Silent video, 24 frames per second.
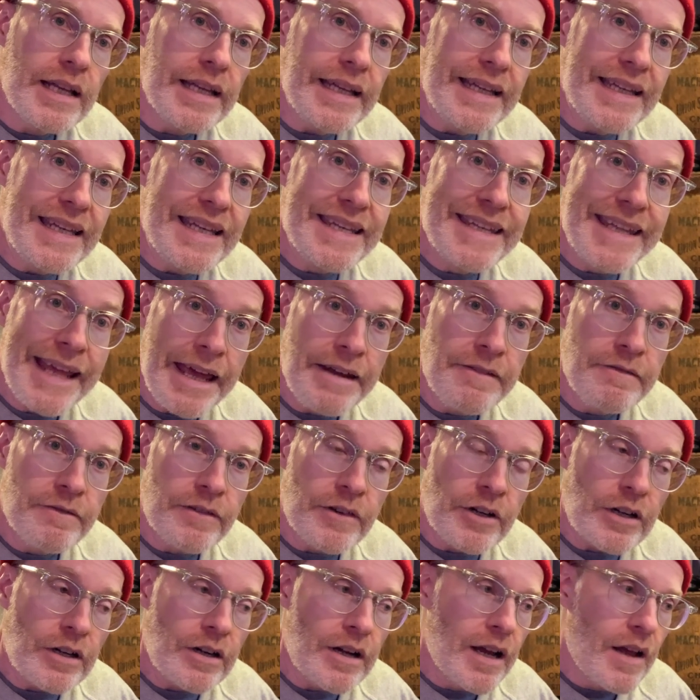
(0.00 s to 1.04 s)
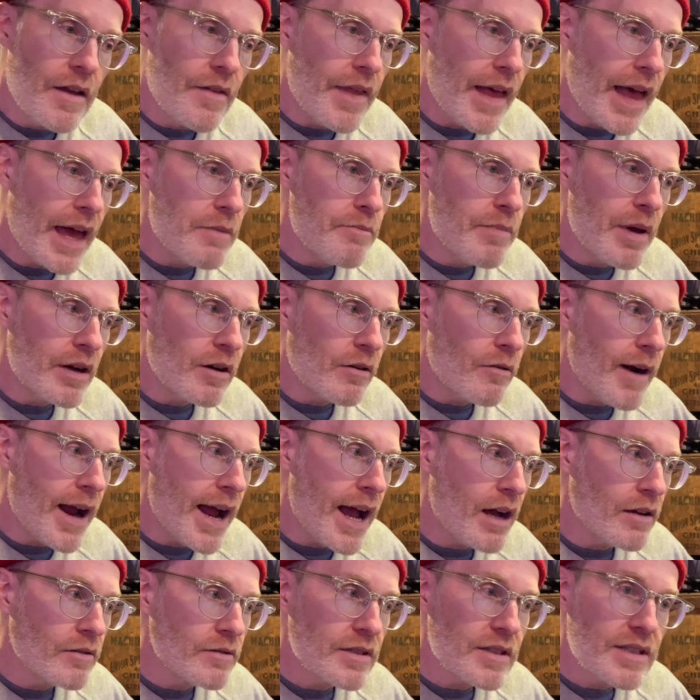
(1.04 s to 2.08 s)
in Denver that had been
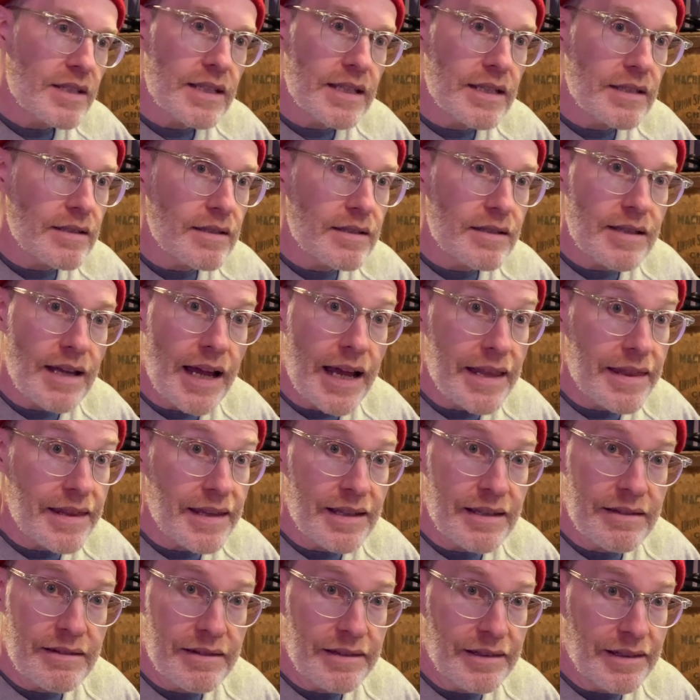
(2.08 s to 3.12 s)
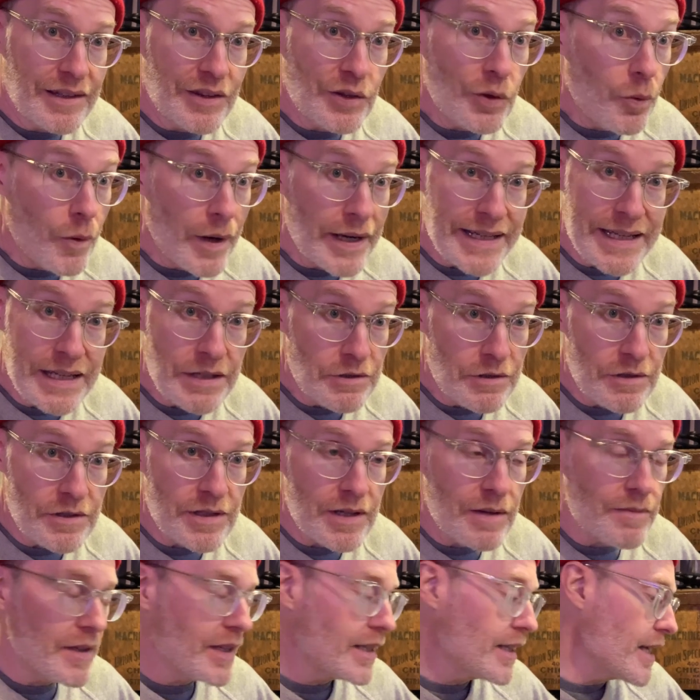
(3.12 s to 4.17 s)
around since I think the 20s or
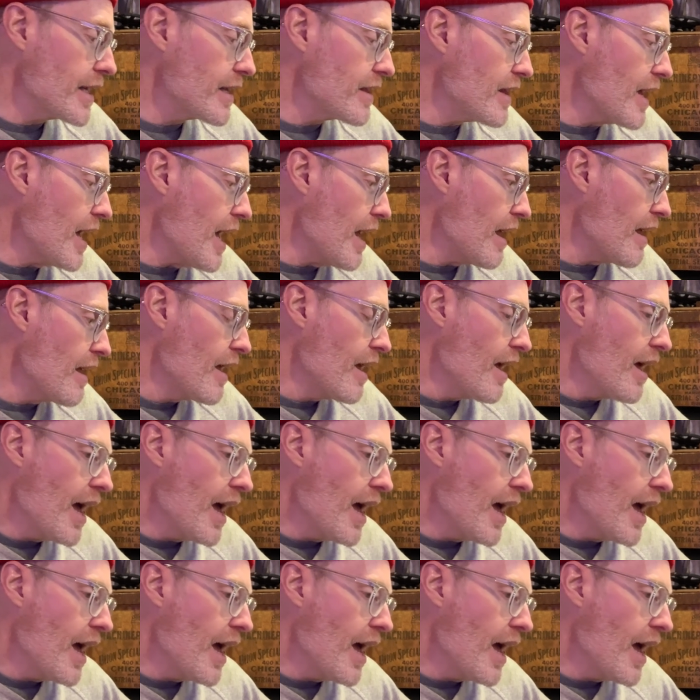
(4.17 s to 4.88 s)
something like that.